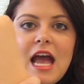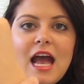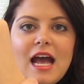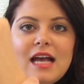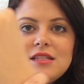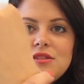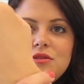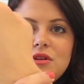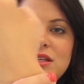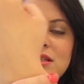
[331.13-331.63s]

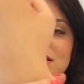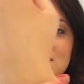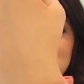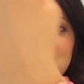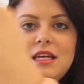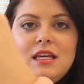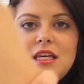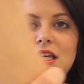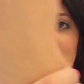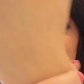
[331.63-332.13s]
as you can
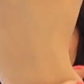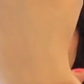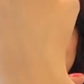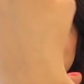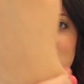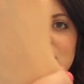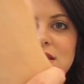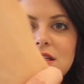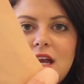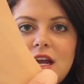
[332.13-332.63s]
see here,
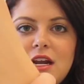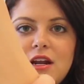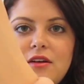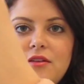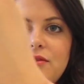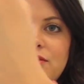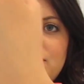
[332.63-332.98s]
this is kind